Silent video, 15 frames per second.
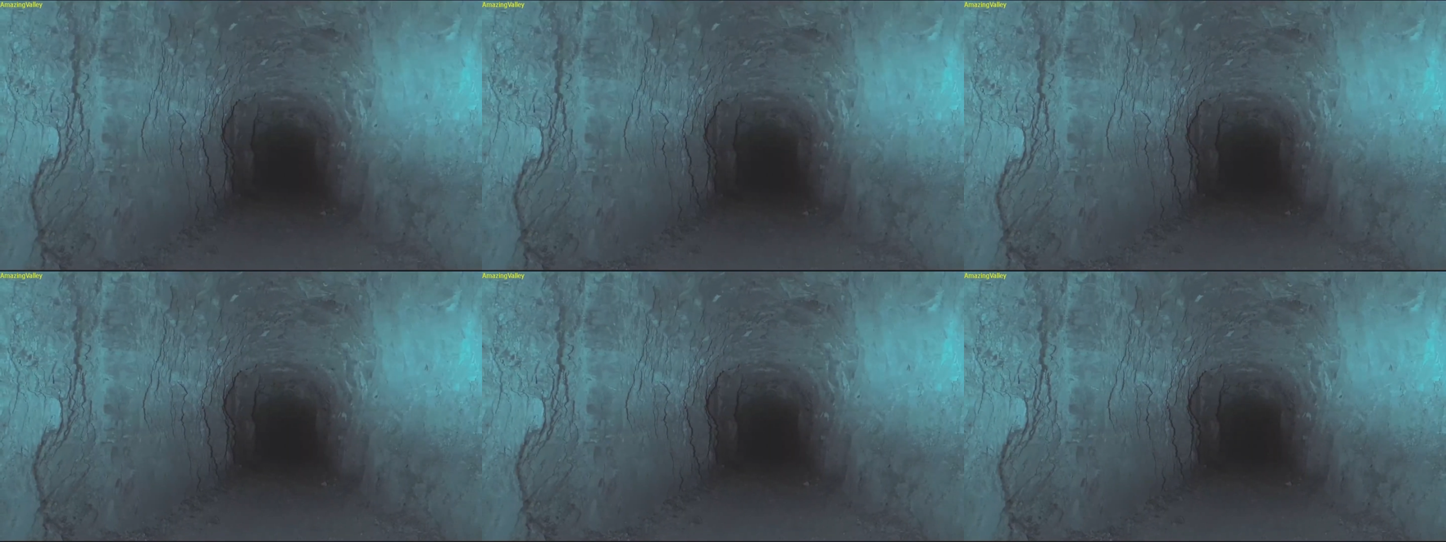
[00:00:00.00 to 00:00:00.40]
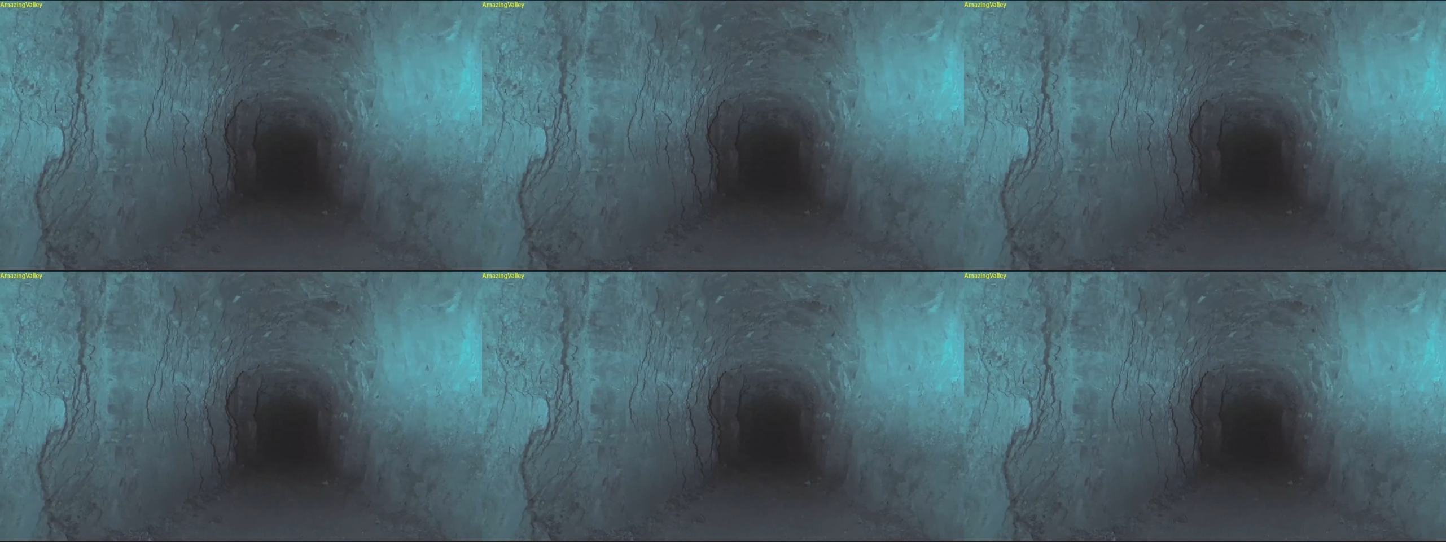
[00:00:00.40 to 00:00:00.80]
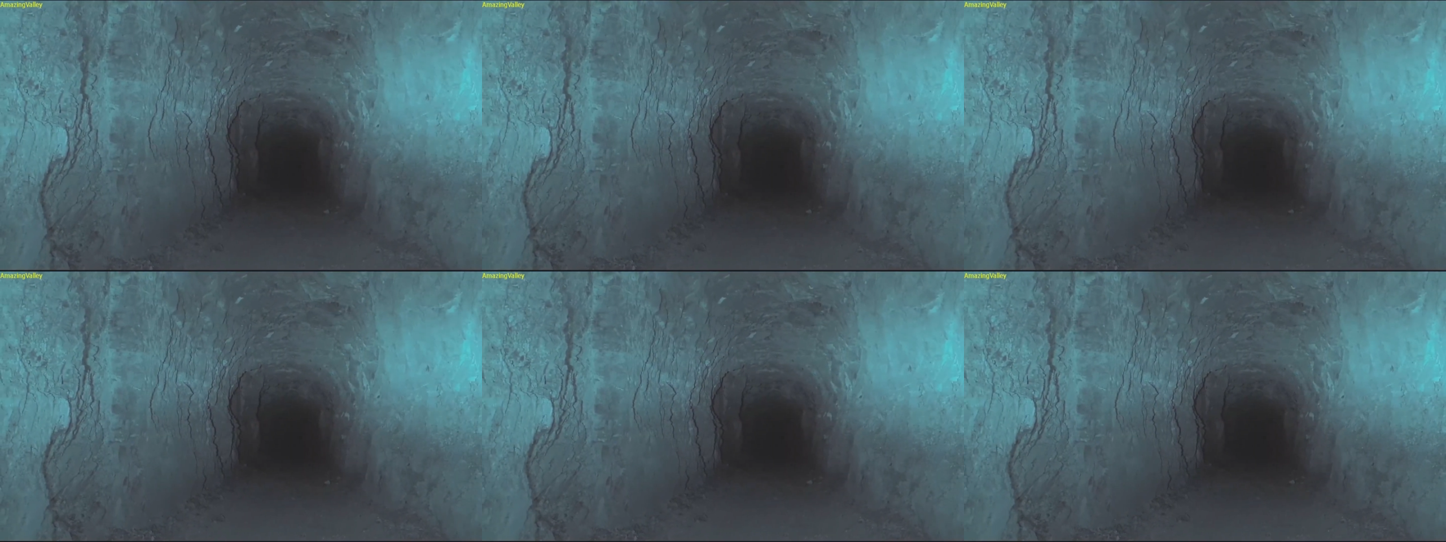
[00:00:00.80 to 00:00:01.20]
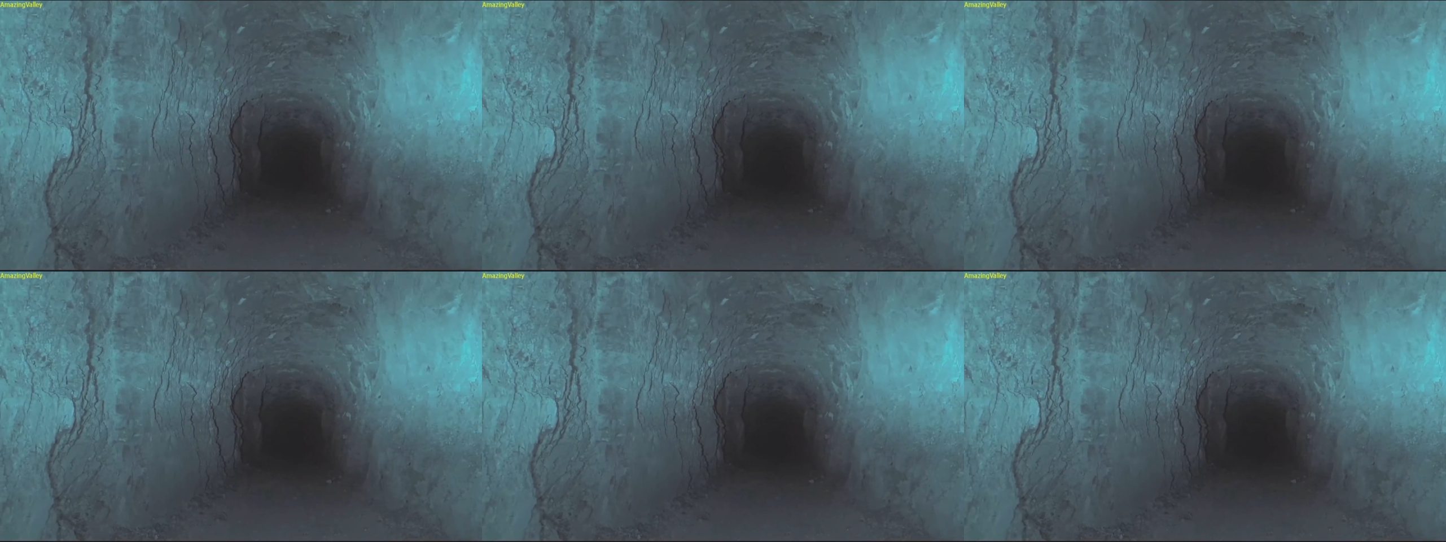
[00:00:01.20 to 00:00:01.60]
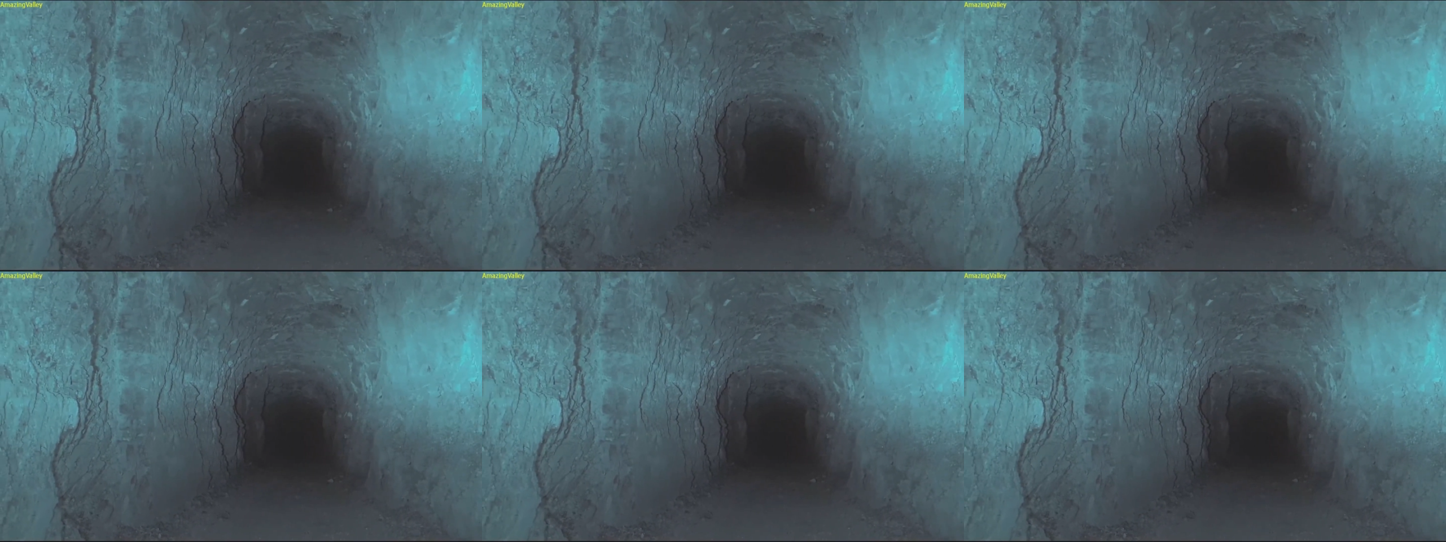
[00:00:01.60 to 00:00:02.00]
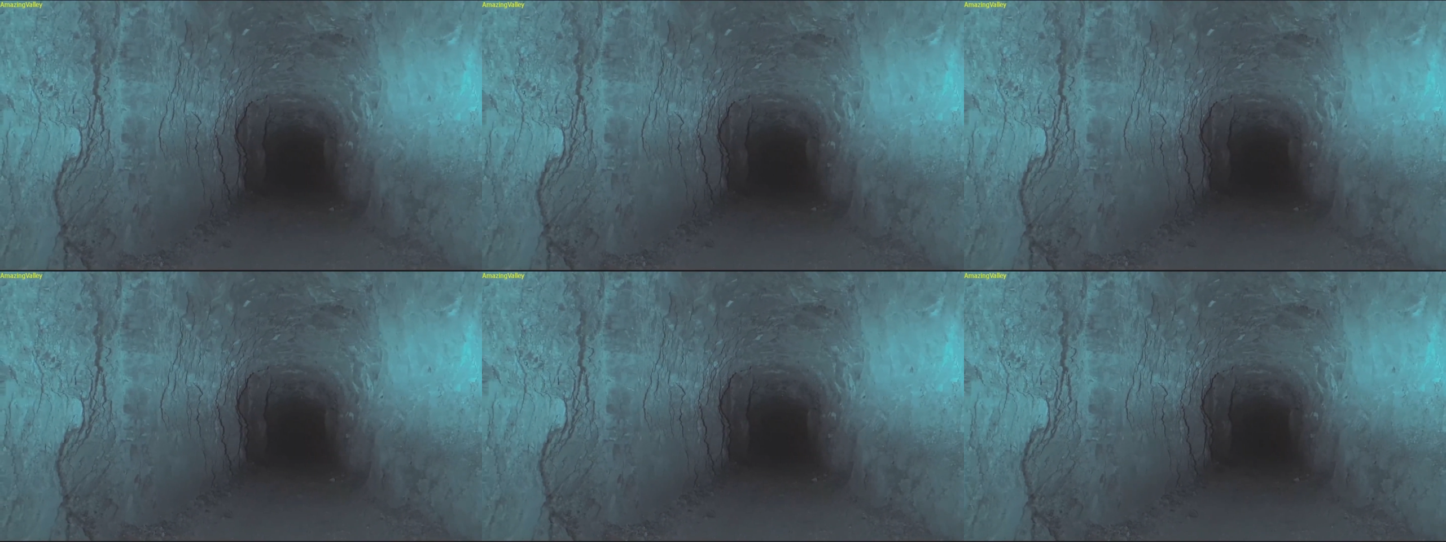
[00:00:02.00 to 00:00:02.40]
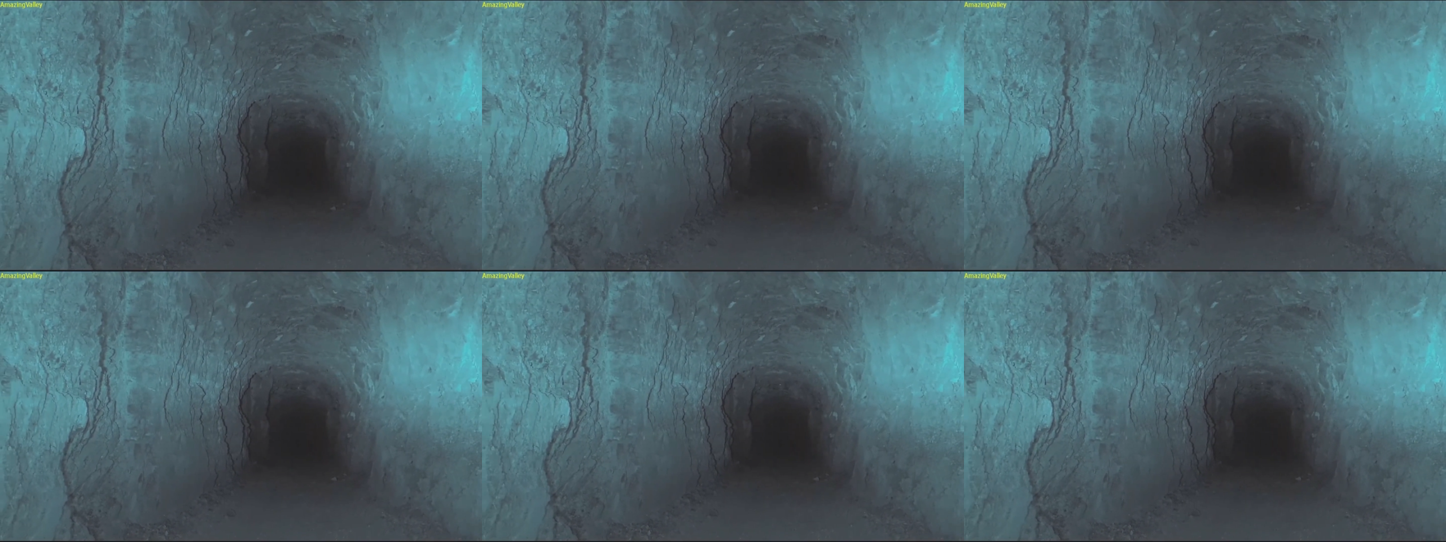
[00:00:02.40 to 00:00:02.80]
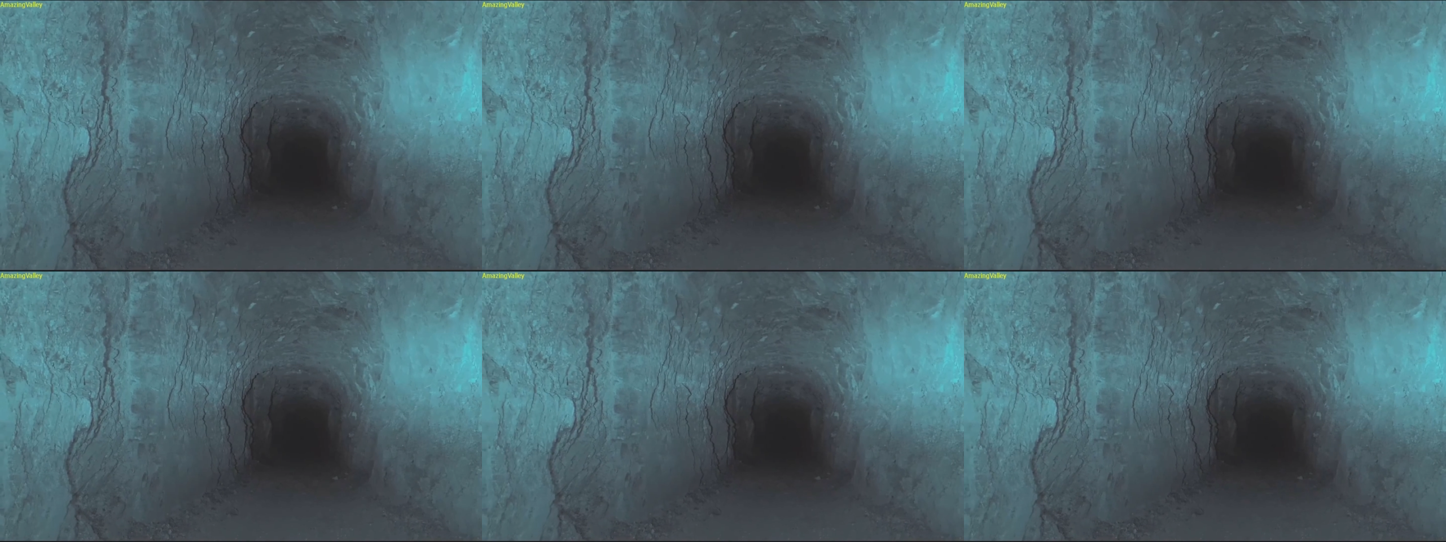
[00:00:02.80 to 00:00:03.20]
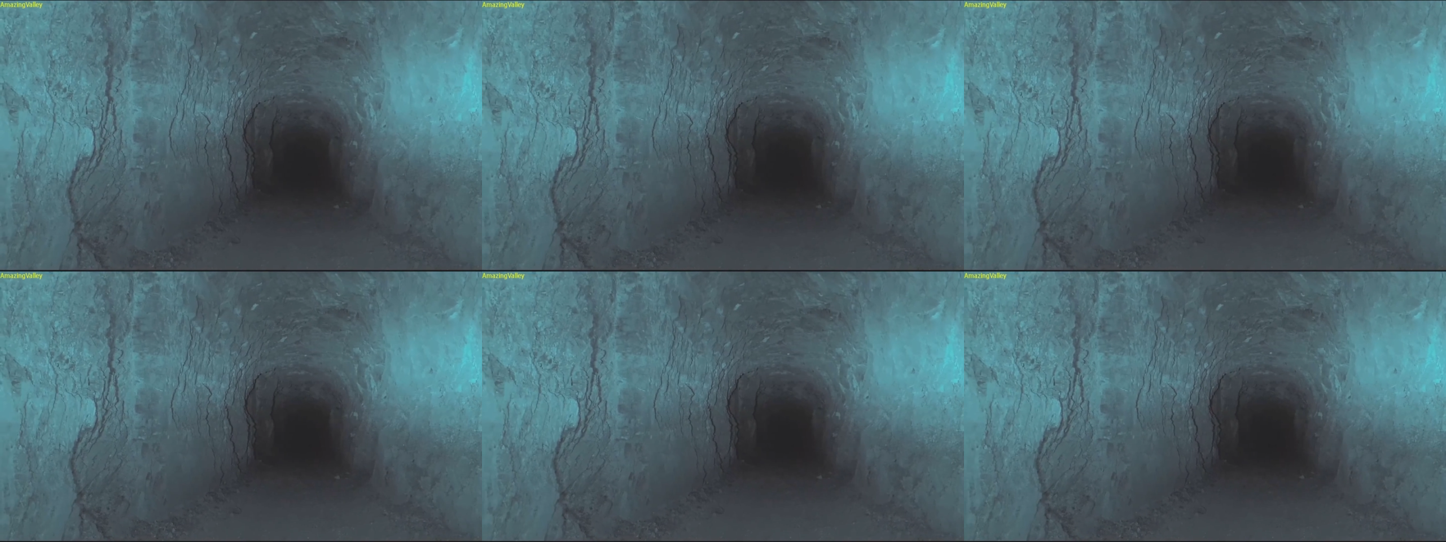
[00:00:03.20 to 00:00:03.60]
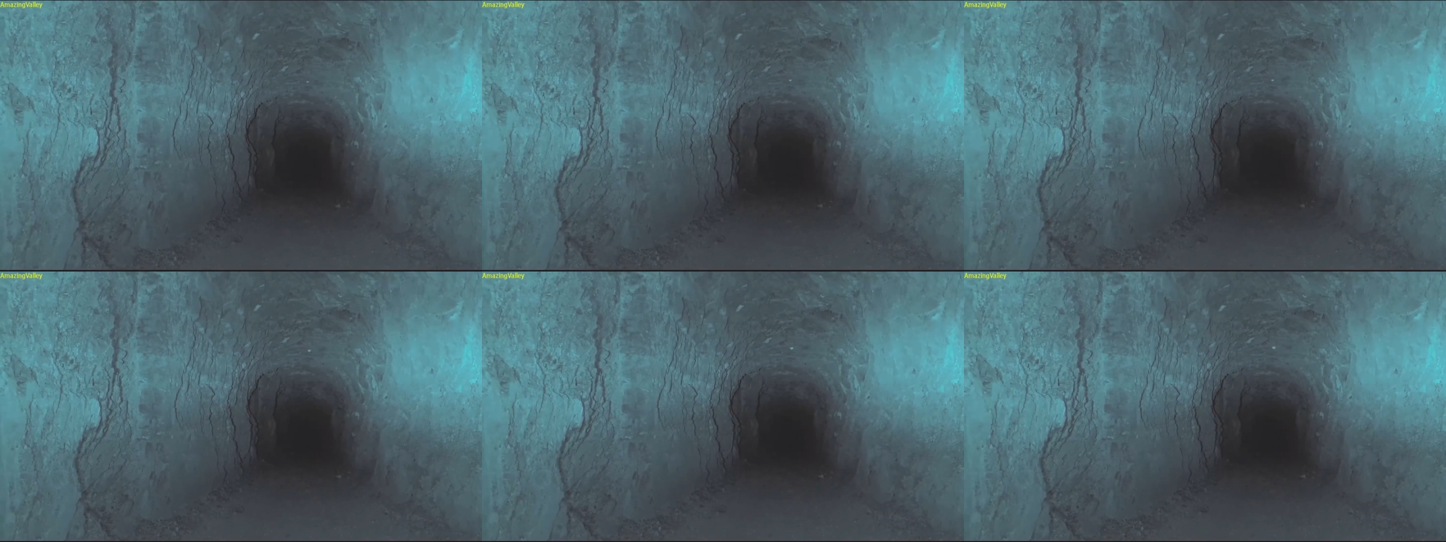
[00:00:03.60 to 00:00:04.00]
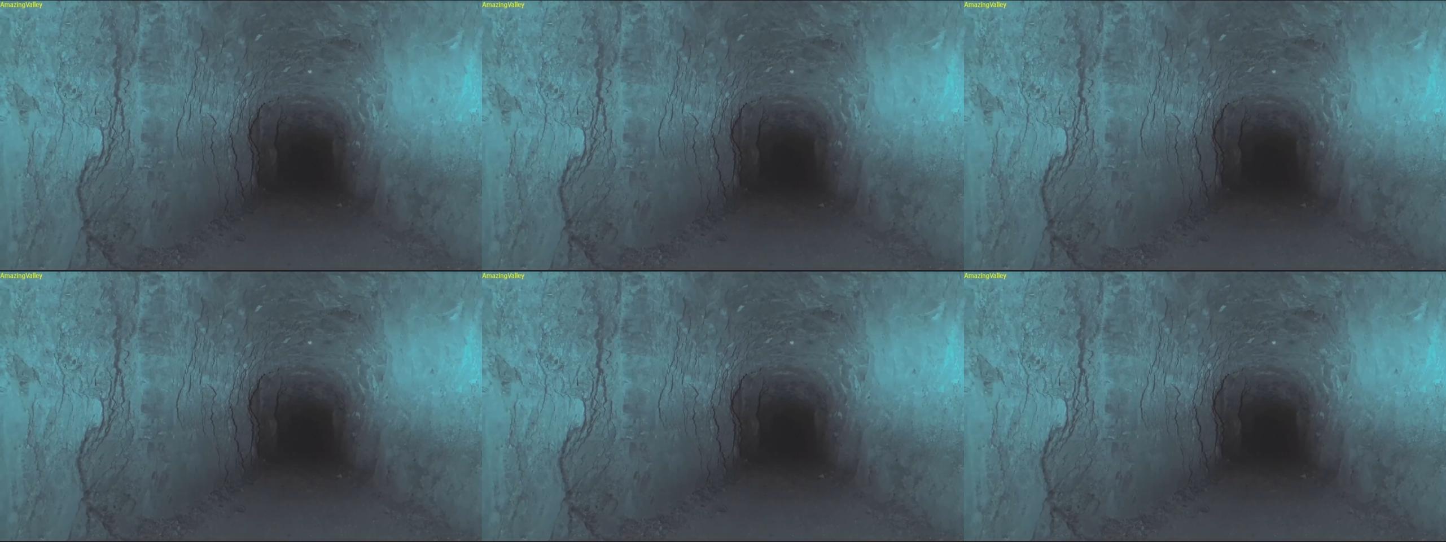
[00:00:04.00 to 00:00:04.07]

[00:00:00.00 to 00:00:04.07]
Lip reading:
[unreadable: no face in view]